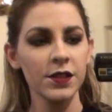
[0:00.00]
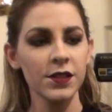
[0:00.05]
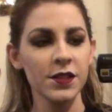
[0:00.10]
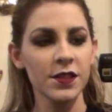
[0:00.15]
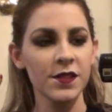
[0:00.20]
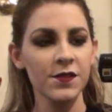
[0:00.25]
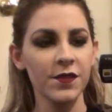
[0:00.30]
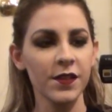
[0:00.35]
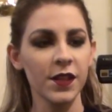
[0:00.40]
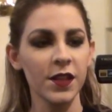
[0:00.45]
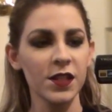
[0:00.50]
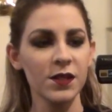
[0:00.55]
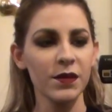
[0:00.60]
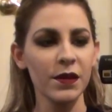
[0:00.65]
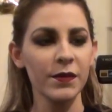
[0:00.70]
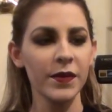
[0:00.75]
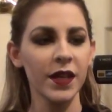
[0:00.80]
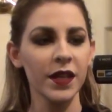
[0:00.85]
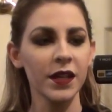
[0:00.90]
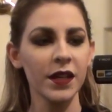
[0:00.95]
just finished
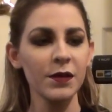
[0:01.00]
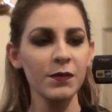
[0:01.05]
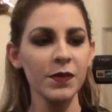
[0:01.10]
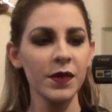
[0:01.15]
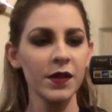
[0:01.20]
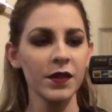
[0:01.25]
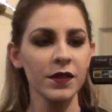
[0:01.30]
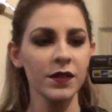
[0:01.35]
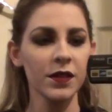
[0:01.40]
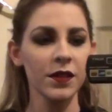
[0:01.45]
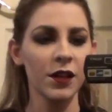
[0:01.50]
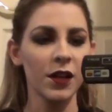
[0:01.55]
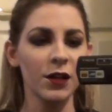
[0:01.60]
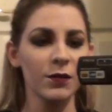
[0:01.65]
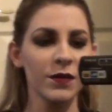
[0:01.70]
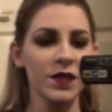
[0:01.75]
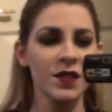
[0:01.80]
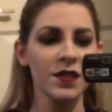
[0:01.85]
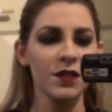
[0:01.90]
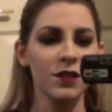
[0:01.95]
my makeup.
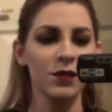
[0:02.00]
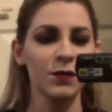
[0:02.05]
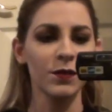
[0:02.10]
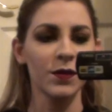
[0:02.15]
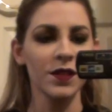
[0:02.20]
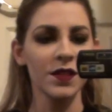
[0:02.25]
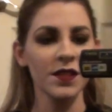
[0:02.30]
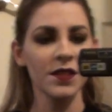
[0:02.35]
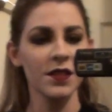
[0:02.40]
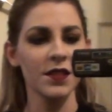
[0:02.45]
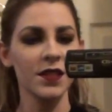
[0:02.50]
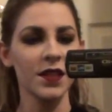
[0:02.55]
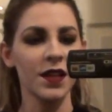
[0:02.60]
Karma's almost